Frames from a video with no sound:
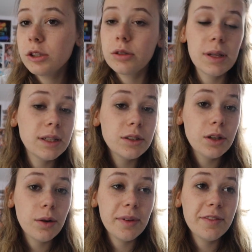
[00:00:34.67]
So let's
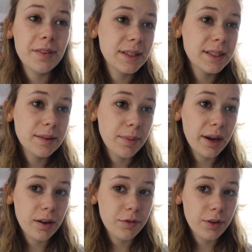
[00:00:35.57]
start with fixing my
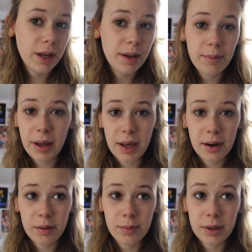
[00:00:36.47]
outfit and my
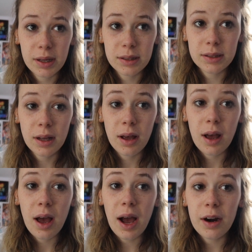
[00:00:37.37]
hair because
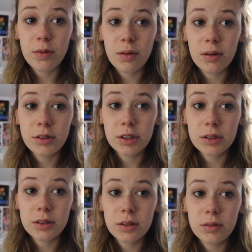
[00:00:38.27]
I
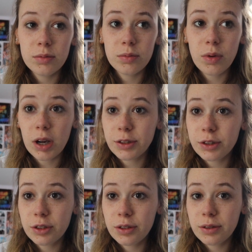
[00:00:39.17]
just
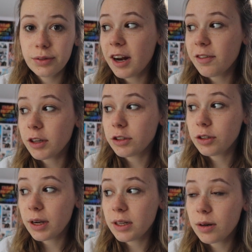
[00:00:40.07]
rushed. And I've like
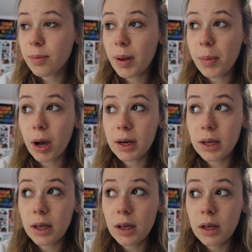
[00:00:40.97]
trained my
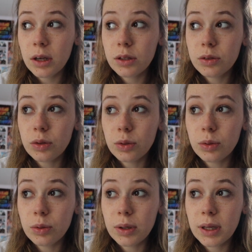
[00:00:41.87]
body
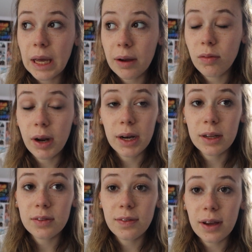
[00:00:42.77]
to get ready
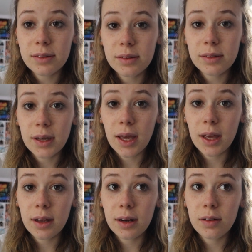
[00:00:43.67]
as fast as it
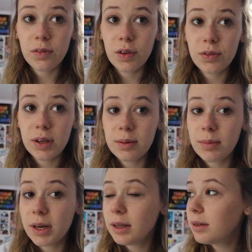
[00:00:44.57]
can in
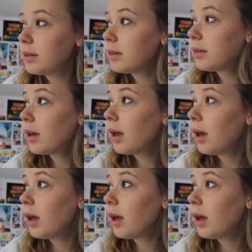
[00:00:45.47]
15 minutes.